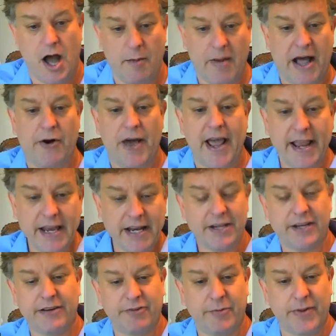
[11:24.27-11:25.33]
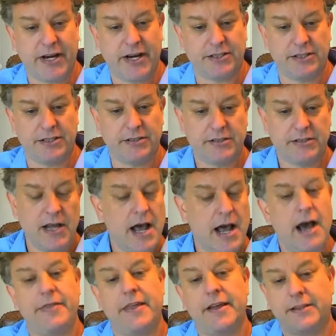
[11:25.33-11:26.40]
about 80 different patients
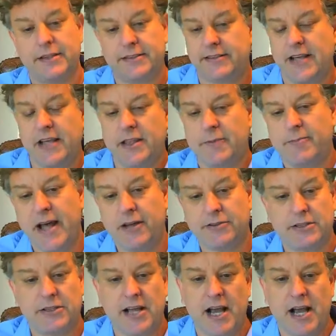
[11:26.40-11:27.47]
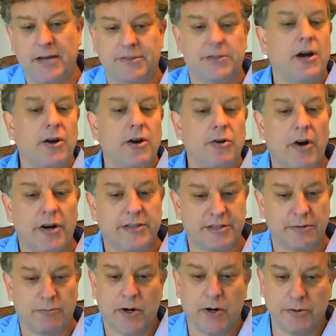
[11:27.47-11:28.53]
and then to send them out to labs across
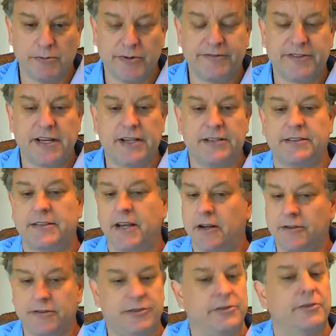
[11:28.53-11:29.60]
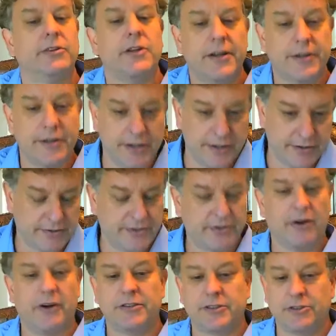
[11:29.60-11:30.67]
the world. We've sent cells to London,
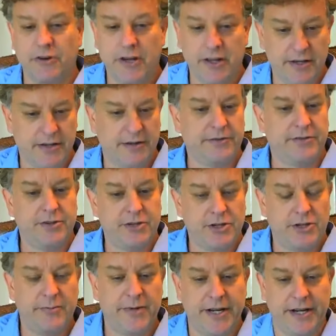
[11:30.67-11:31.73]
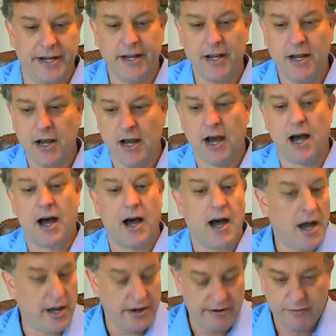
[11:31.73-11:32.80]
to Australia, to Germany,
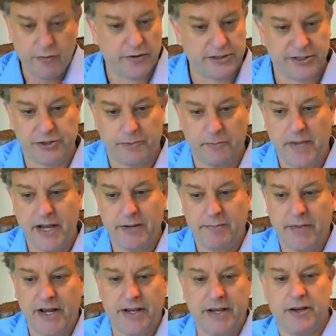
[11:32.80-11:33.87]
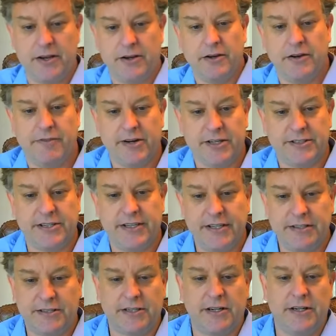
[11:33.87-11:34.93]
and of course to many, many
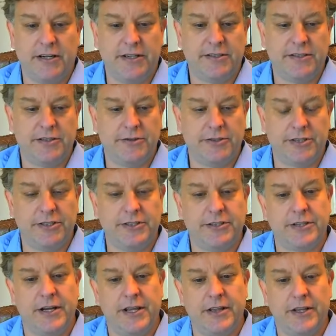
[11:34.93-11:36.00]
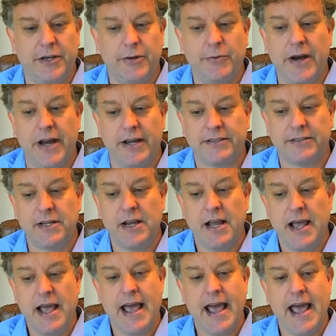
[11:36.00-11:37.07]
universities and institutions in the US.
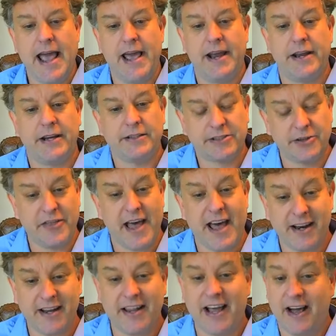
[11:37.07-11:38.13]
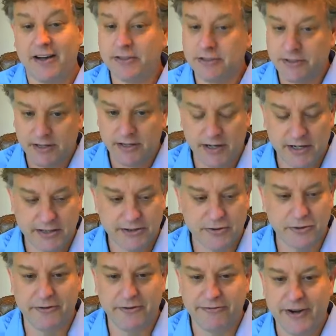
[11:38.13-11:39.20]
And so that allows
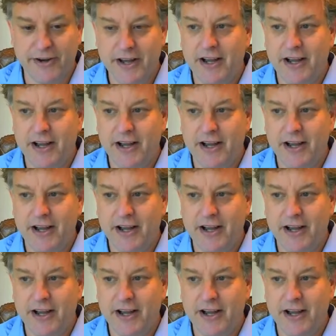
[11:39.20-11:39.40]
sort of